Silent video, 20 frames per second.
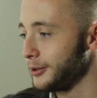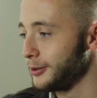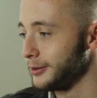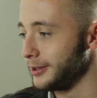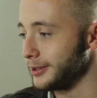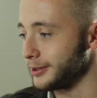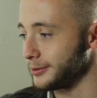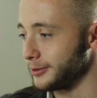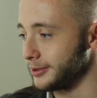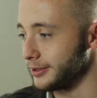
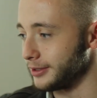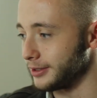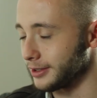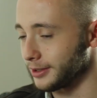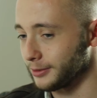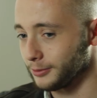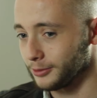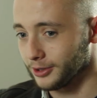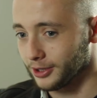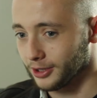coolest ones
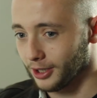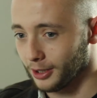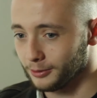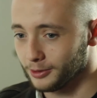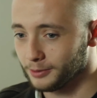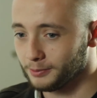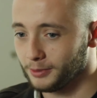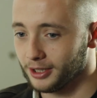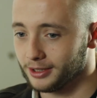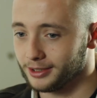was I
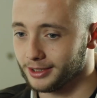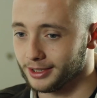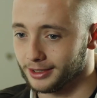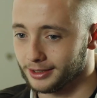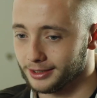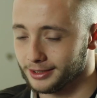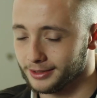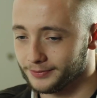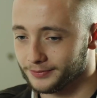was busking.